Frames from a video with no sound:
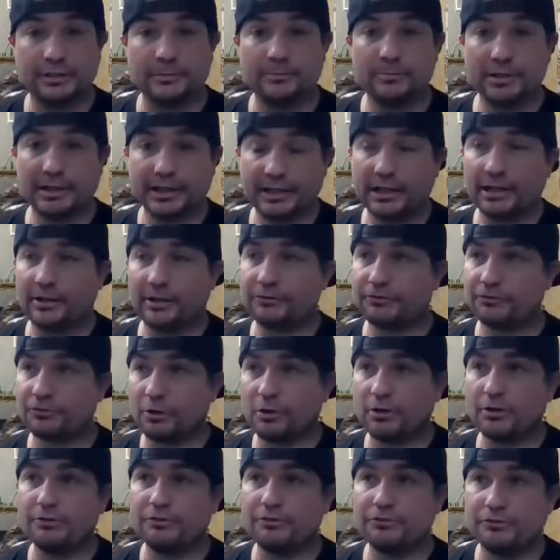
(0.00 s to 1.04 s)
Blake, I
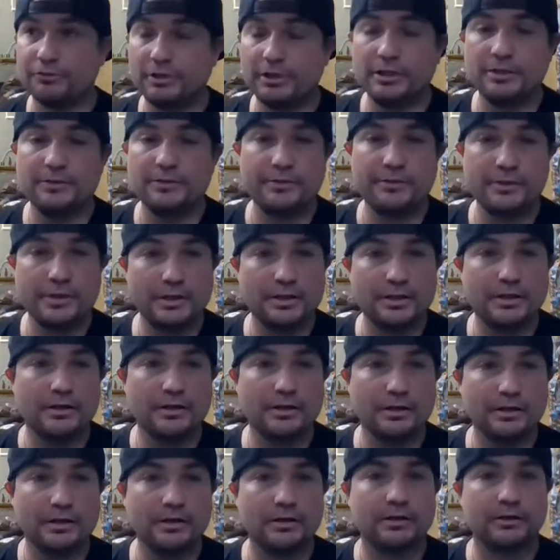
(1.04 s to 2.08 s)
started seeing
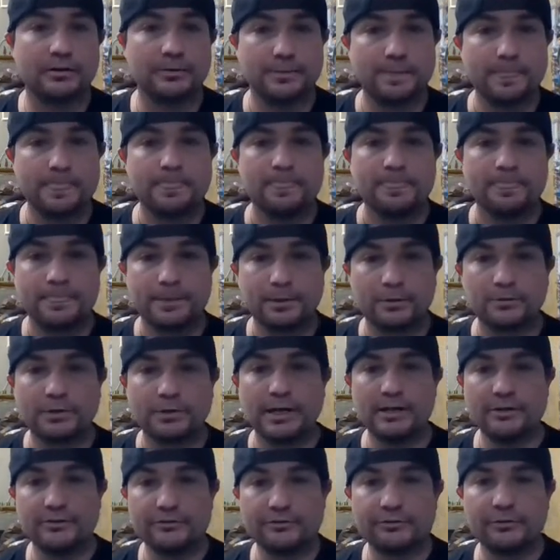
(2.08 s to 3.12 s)
the
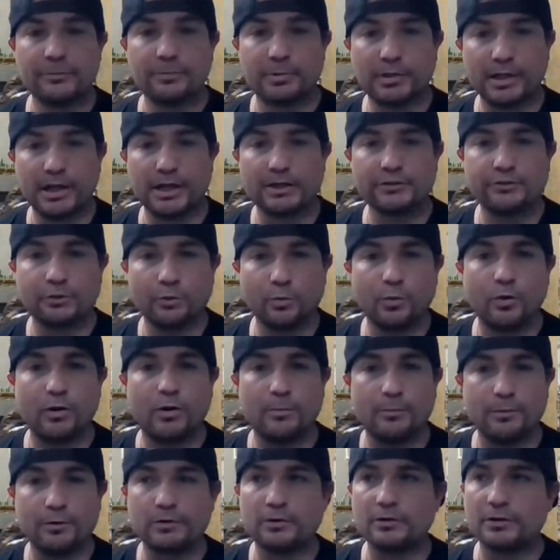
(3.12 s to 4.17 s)
rates apply to
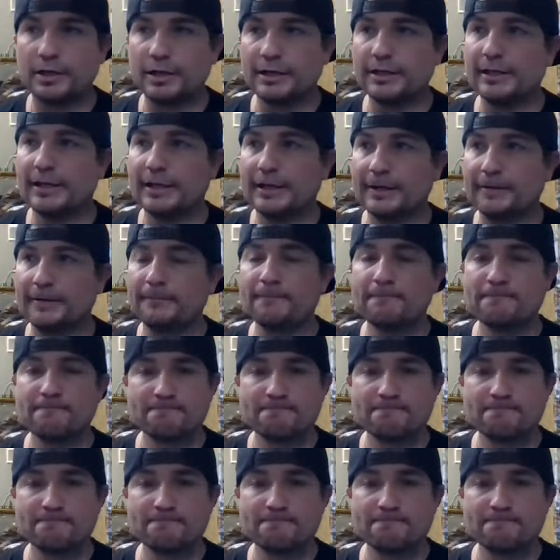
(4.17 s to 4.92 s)
Walmart right now.